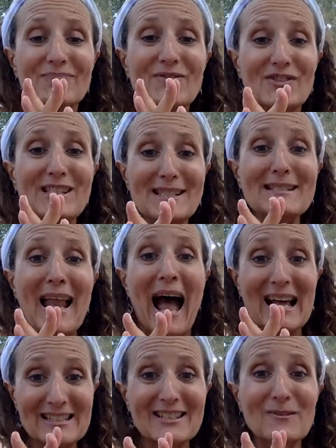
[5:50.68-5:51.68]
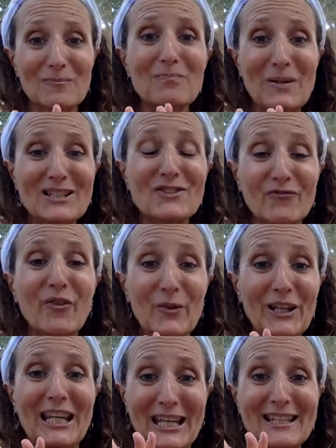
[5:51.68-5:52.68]
did not
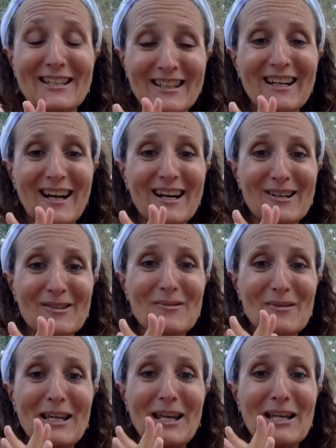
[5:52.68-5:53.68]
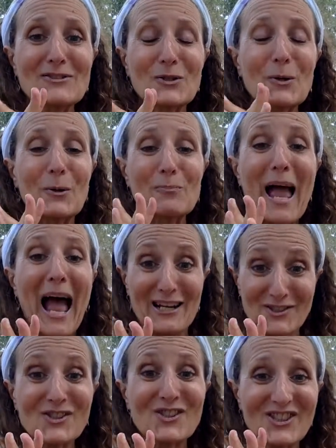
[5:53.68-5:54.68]
peacefully
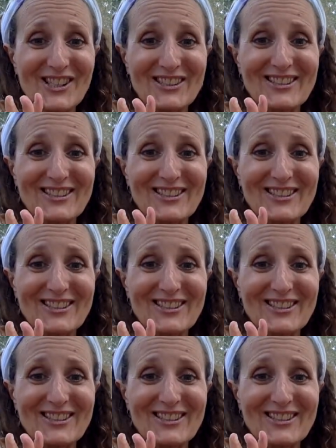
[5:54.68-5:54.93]
intermesh,